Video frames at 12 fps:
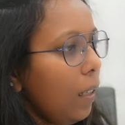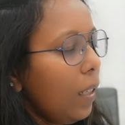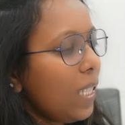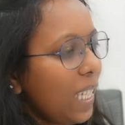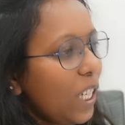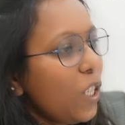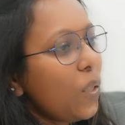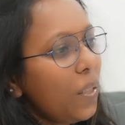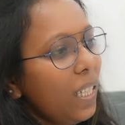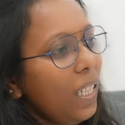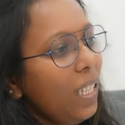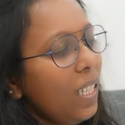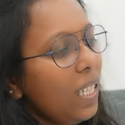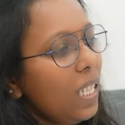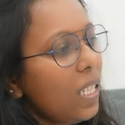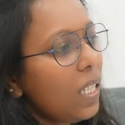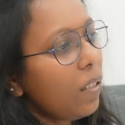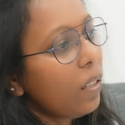Stage three
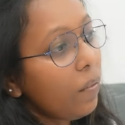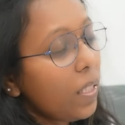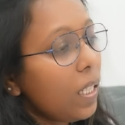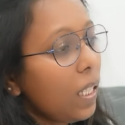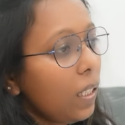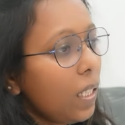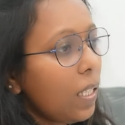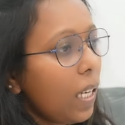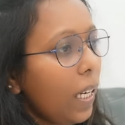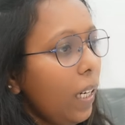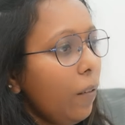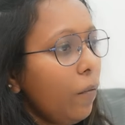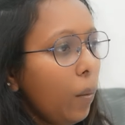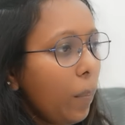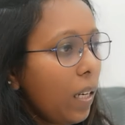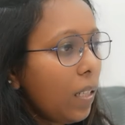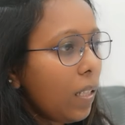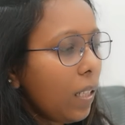is revisiting the site for
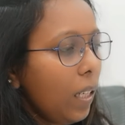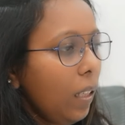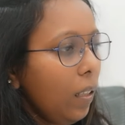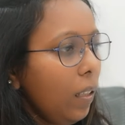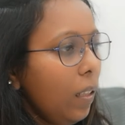masking.